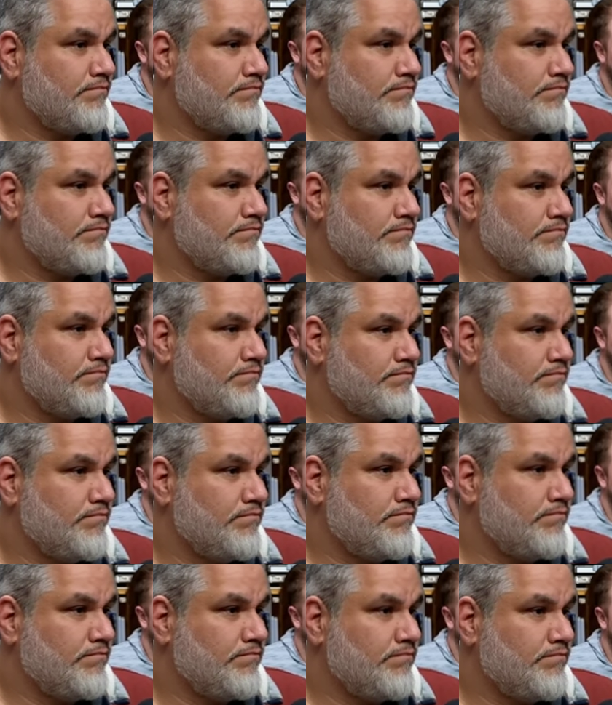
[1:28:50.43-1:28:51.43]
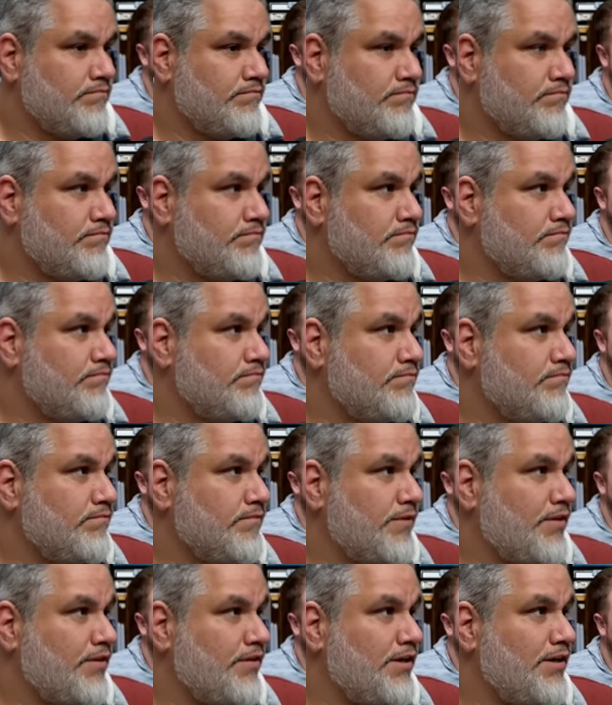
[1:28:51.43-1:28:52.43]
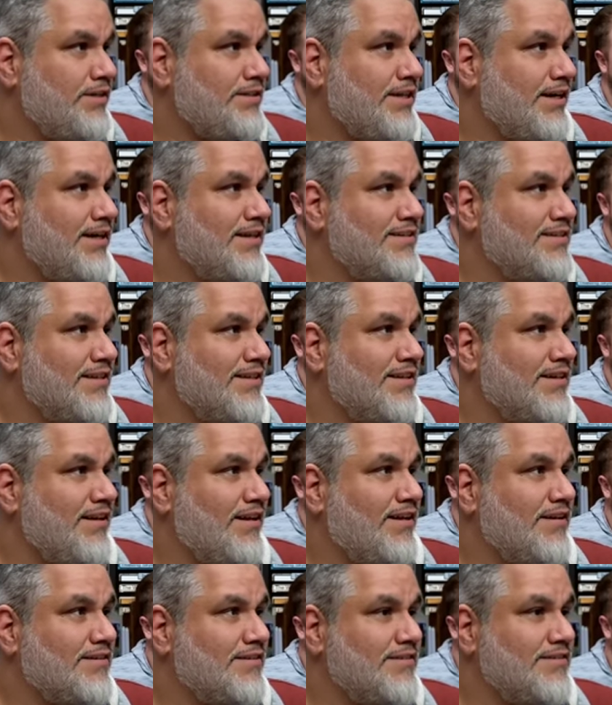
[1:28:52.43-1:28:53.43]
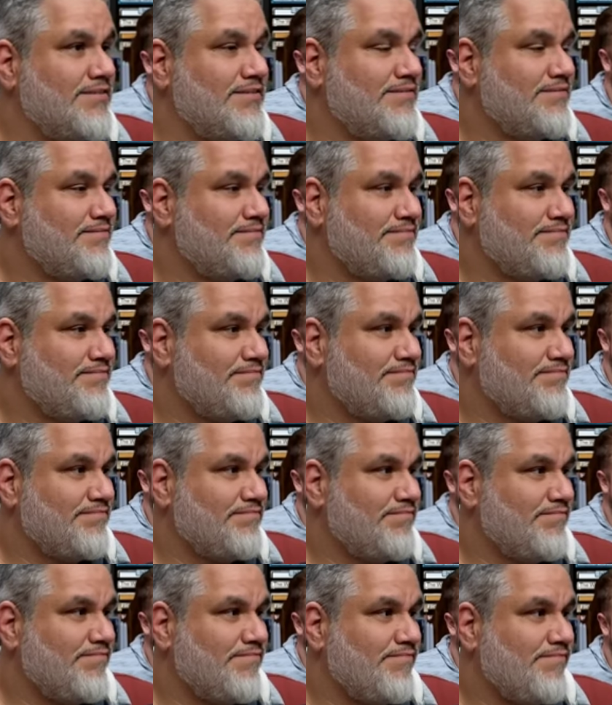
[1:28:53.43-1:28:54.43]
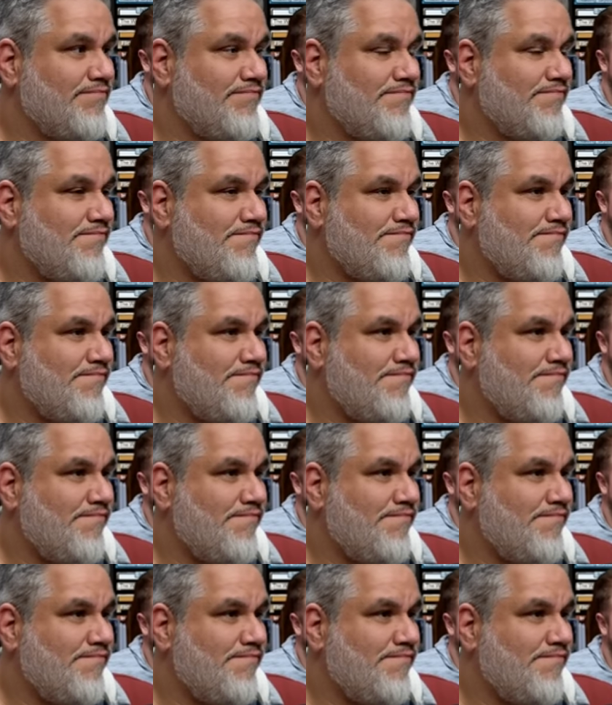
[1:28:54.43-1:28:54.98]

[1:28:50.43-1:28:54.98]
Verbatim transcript: Yeah, I guess that'll work. thirty seconds on the clock, dude. Yep.